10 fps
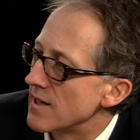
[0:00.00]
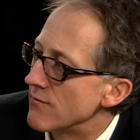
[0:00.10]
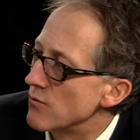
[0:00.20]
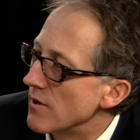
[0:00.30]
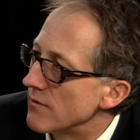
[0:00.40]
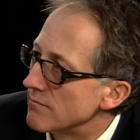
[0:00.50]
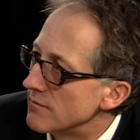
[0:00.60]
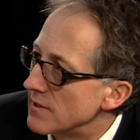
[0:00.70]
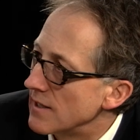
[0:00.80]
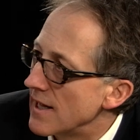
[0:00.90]
If you have a
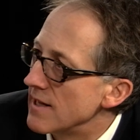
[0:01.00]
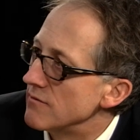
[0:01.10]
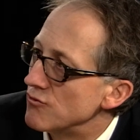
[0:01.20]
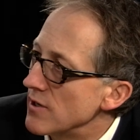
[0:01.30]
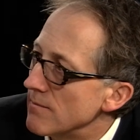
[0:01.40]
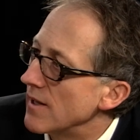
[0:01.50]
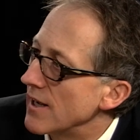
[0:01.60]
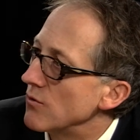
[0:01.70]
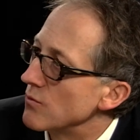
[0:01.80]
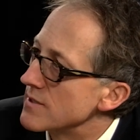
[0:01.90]
delayed
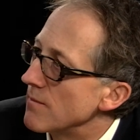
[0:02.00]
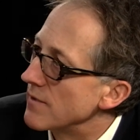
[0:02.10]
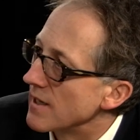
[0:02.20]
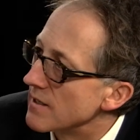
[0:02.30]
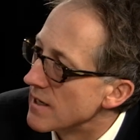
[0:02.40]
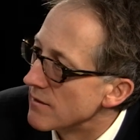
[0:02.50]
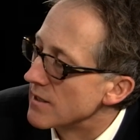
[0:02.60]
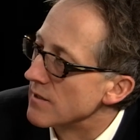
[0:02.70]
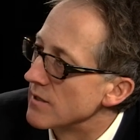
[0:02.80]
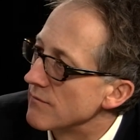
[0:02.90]
Dreamliner or something,
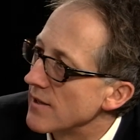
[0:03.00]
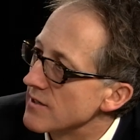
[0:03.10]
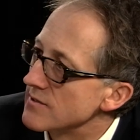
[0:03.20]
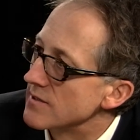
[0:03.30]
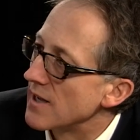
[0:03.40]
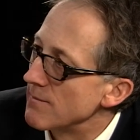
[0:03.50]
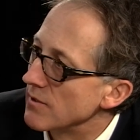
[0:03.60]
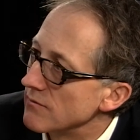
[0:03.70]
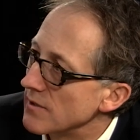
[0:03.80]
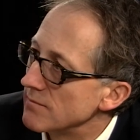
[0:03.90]
it affects the
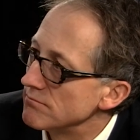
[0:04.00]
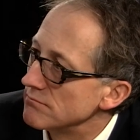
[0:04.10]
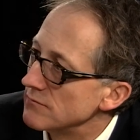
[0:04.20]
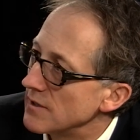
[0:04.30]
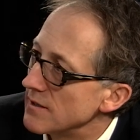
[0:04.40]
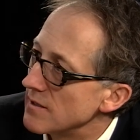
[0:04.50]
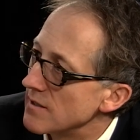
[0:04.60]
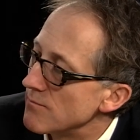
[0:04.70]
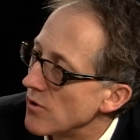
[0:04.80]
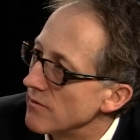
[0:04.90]
timing of
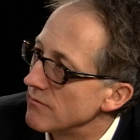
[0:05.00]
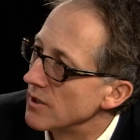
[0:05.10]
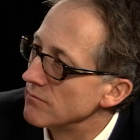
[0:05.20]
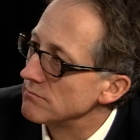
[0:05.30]
their profit flow.